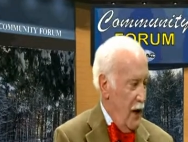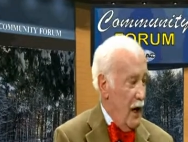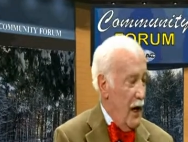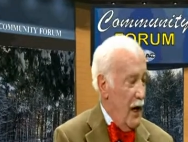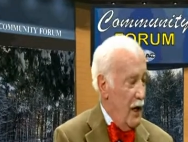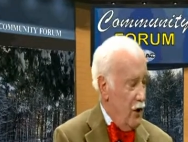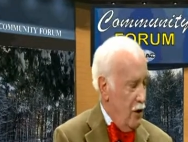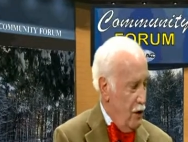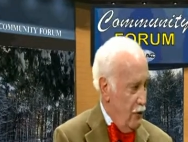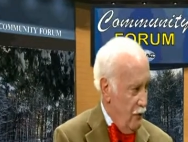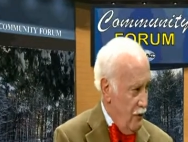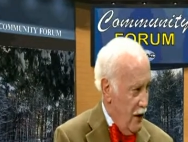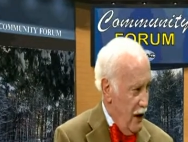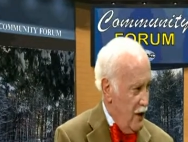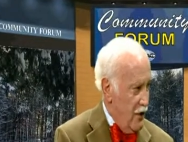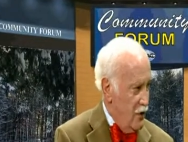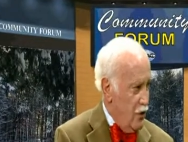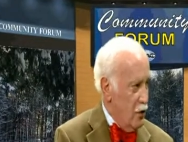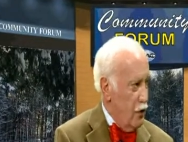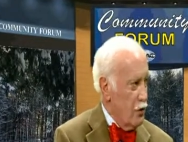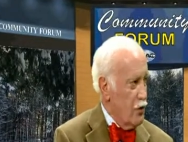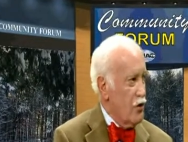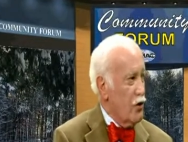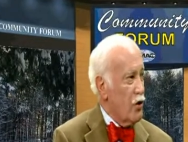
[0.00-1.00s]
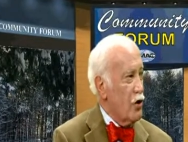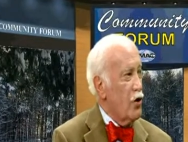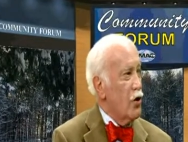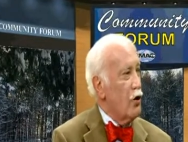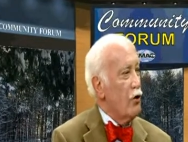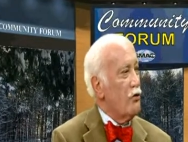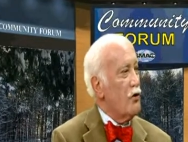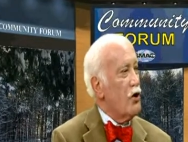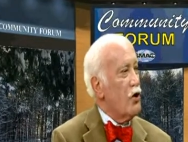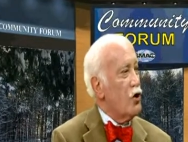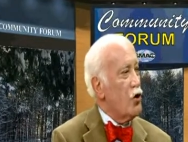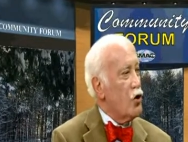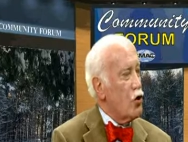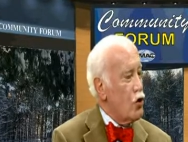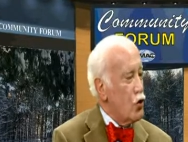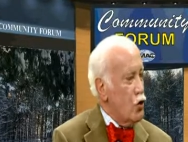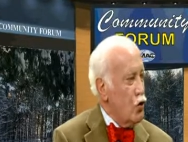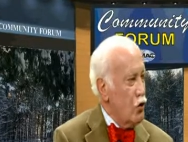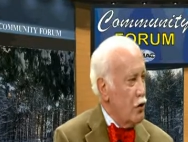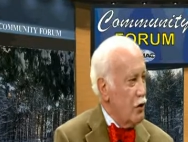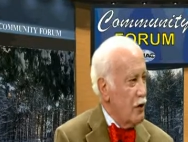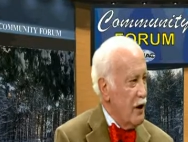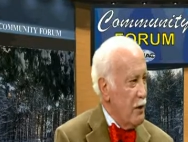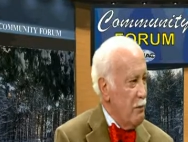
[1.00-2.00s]
And you're right, Social Security
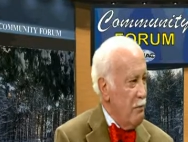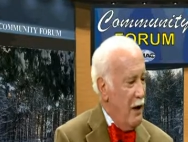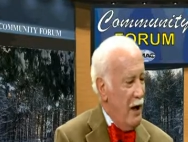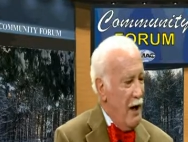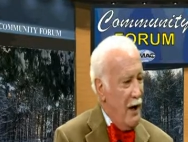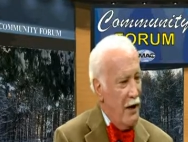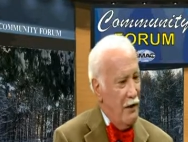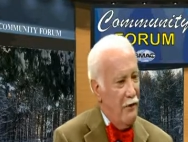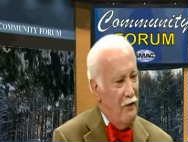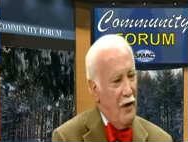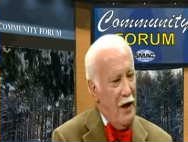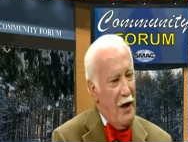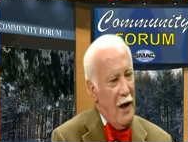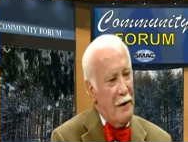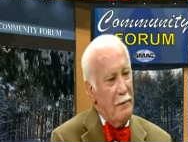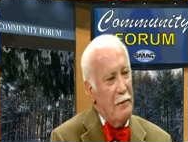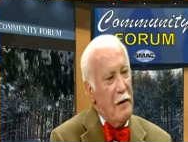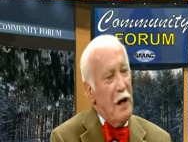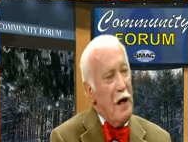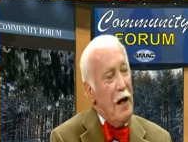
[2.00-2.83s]
certainly part of that.